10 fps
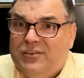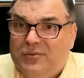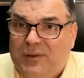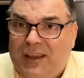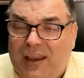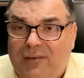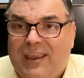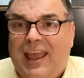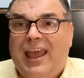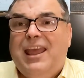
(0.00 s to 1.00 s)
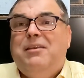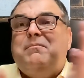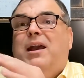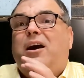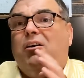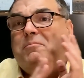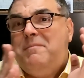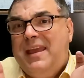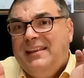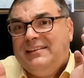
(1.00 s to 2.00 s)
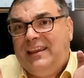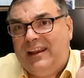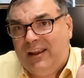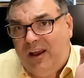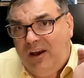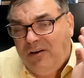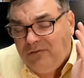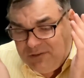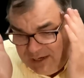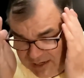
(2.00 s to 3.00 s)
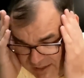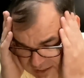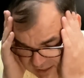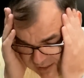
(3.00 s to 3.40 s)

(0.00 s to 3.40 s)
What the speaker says: doing okay. My old man's getting older.